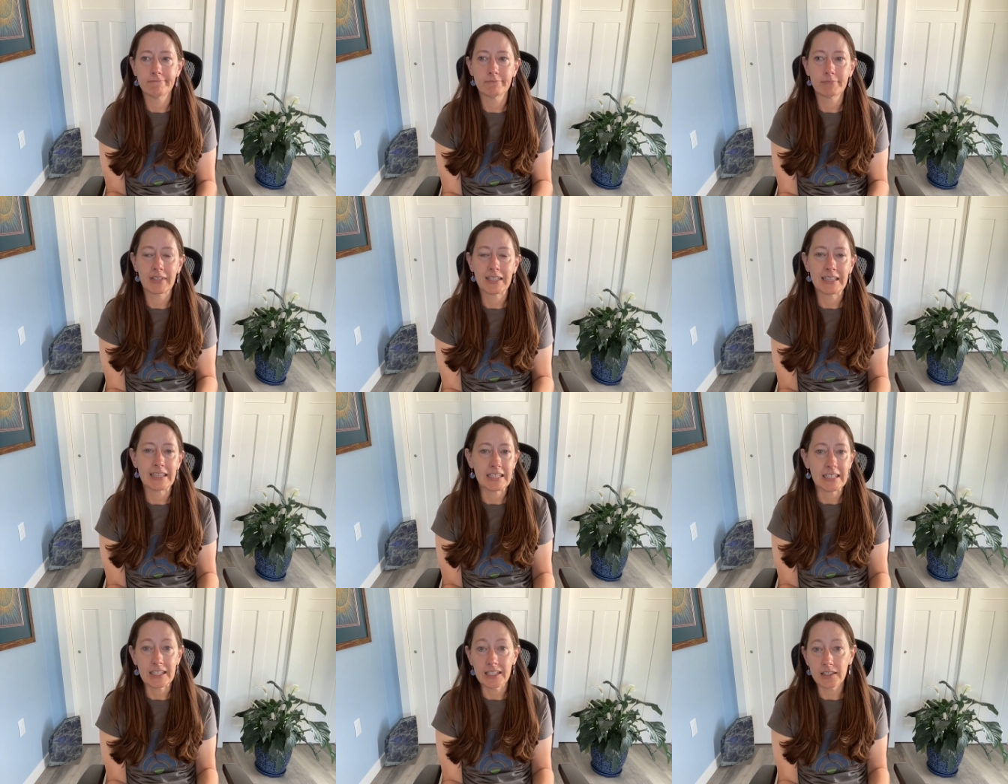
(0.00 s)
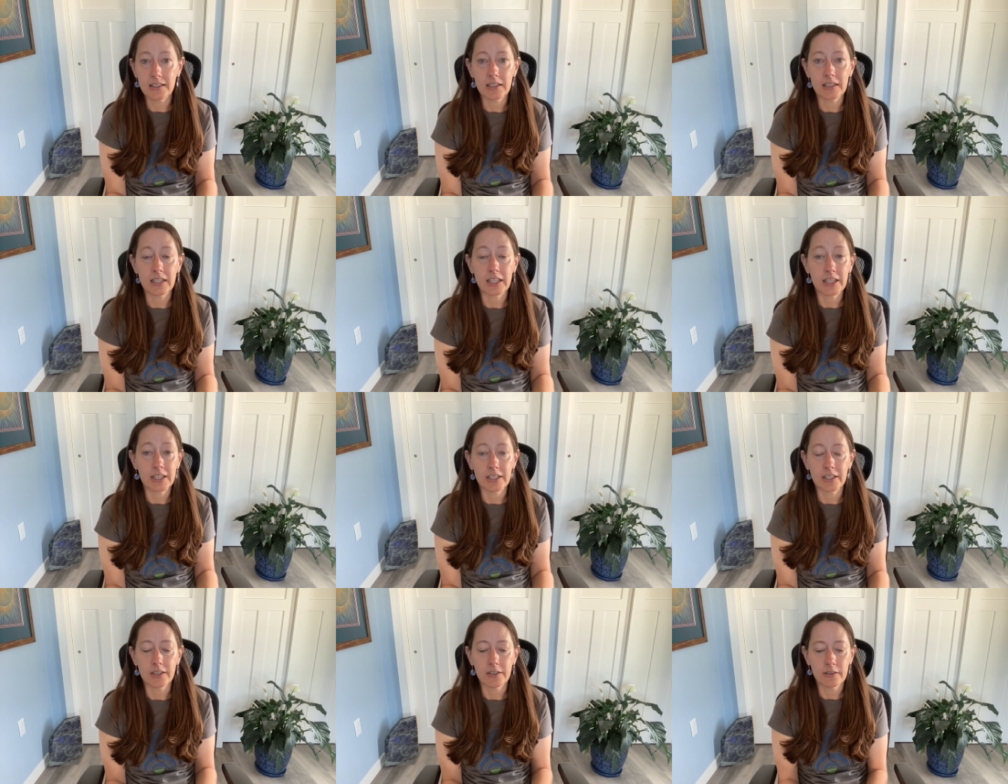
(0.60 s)
clean and
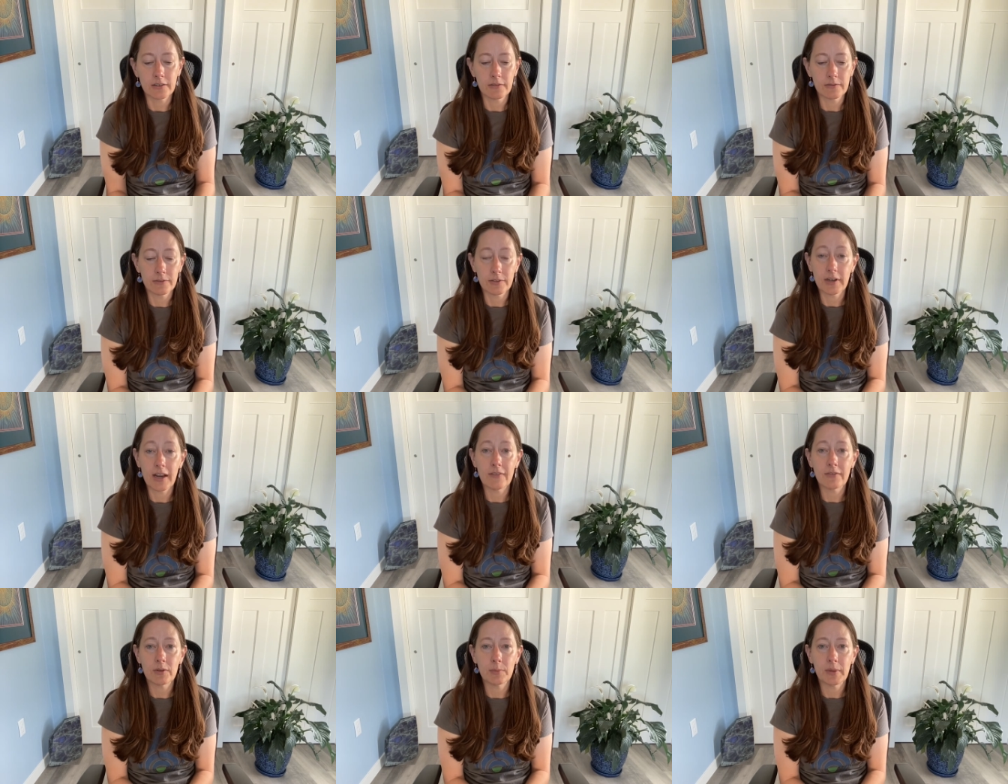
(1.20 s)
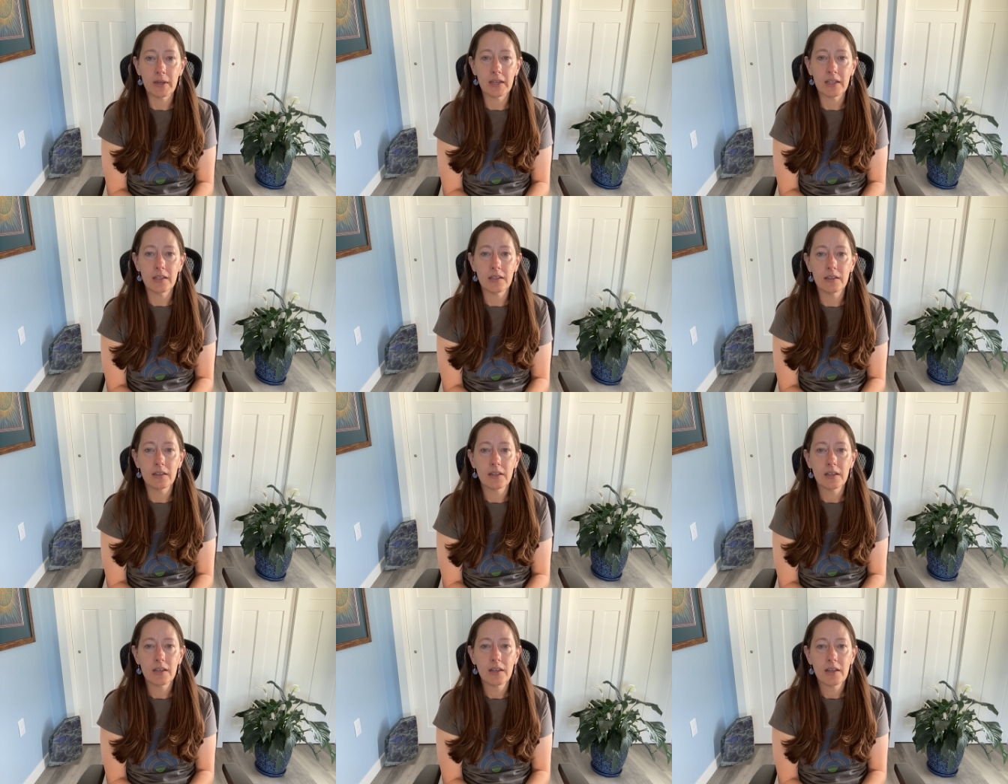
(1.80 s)
clear for everybody,
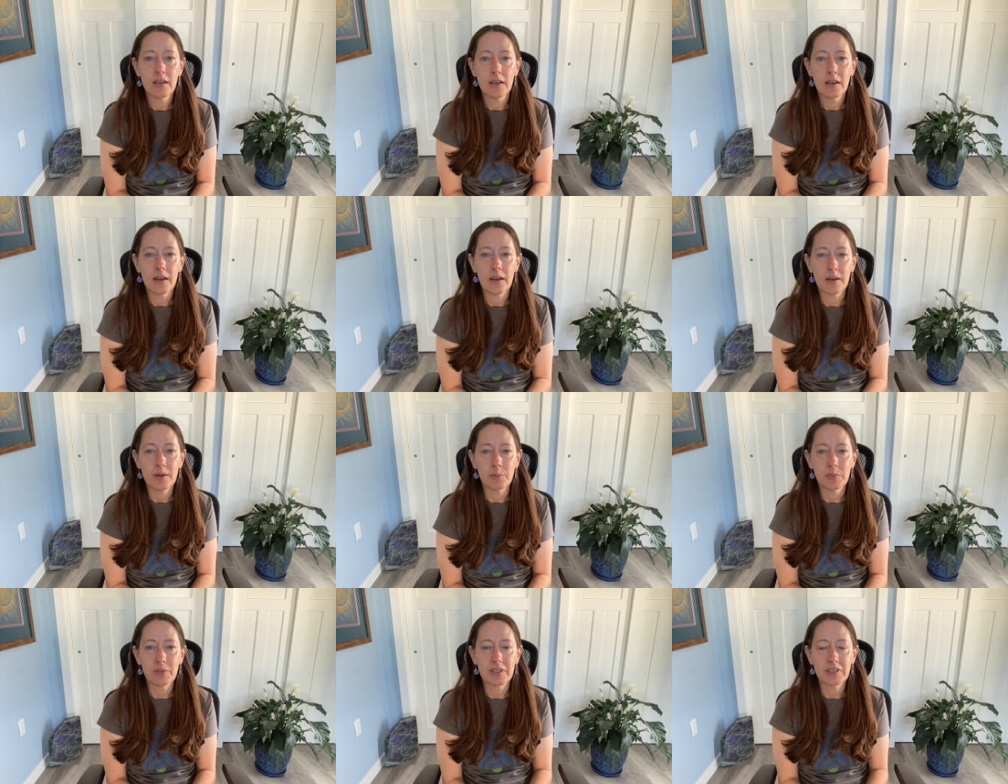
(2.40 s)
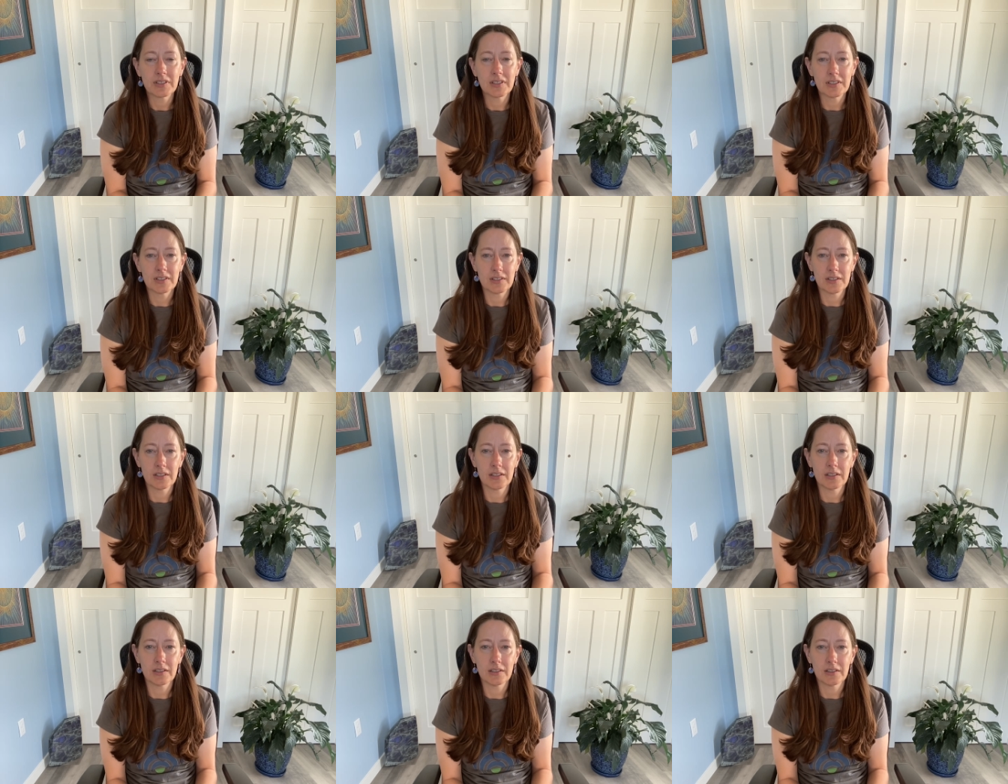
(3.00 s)
because
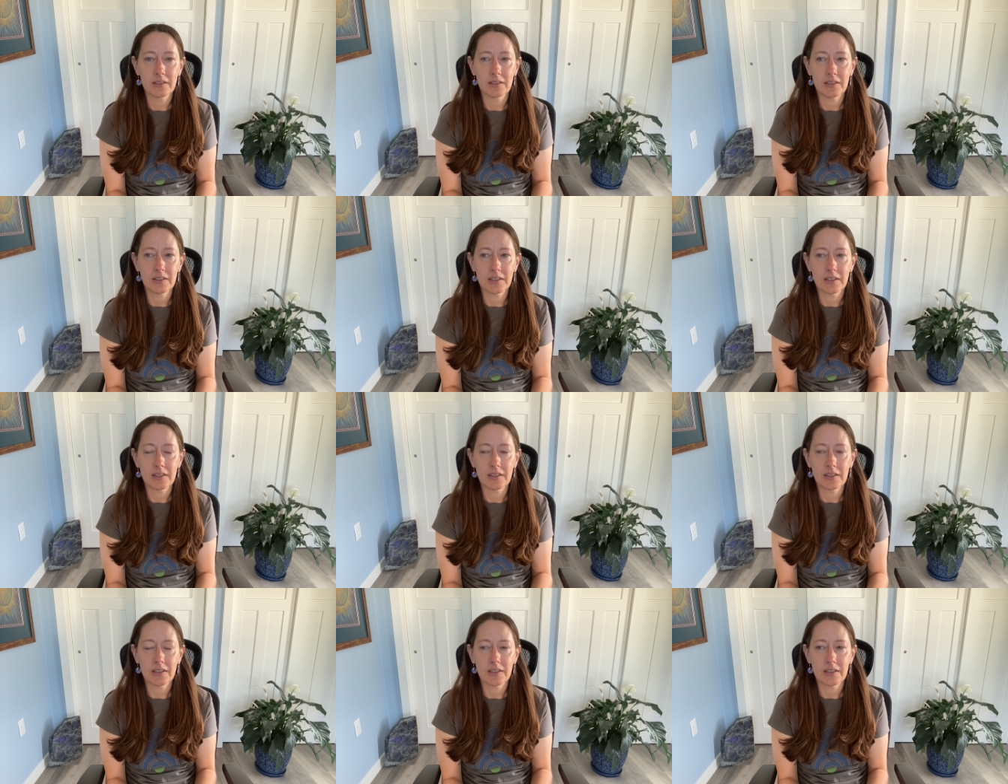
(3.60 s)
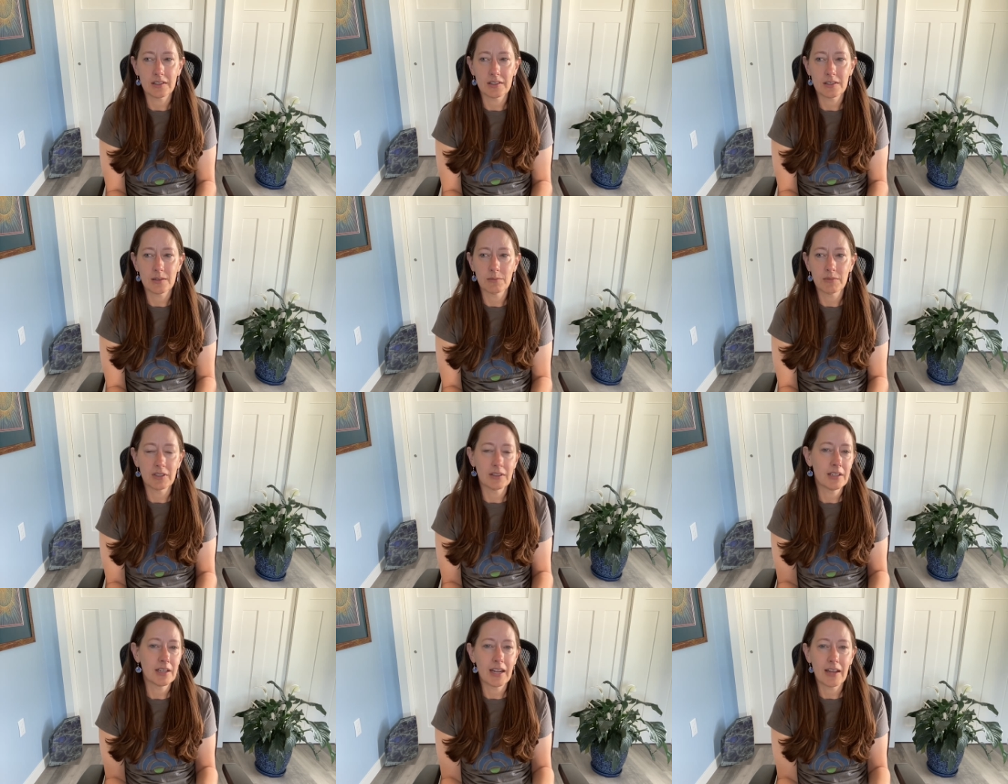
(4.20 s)
it's
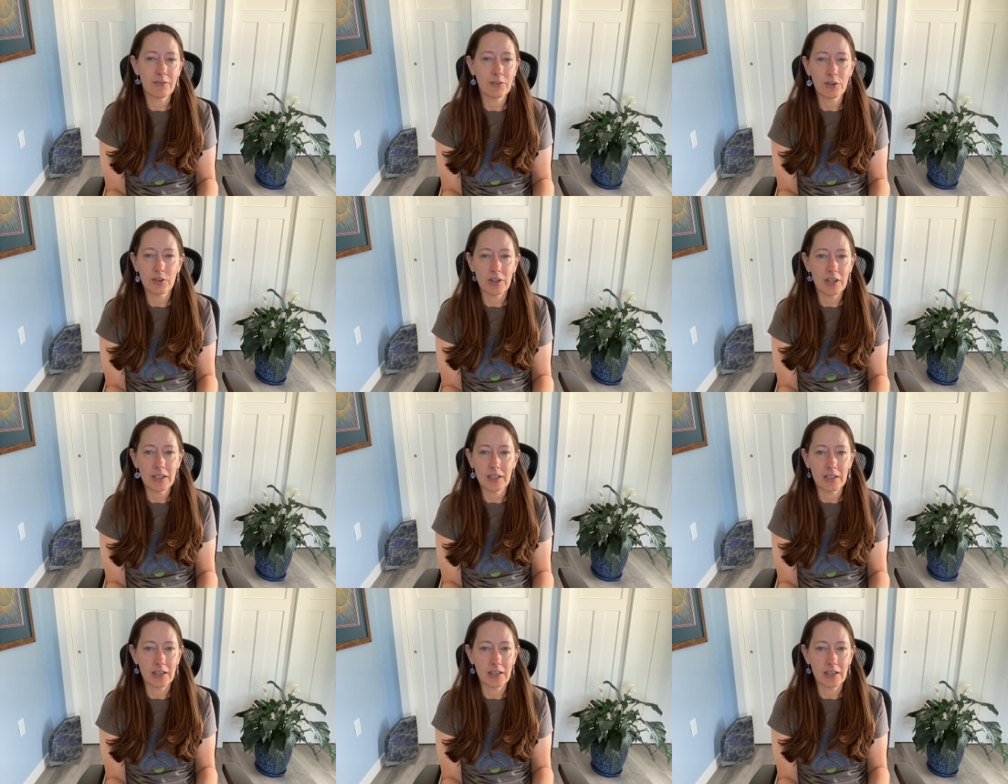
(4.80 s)
something that I've created.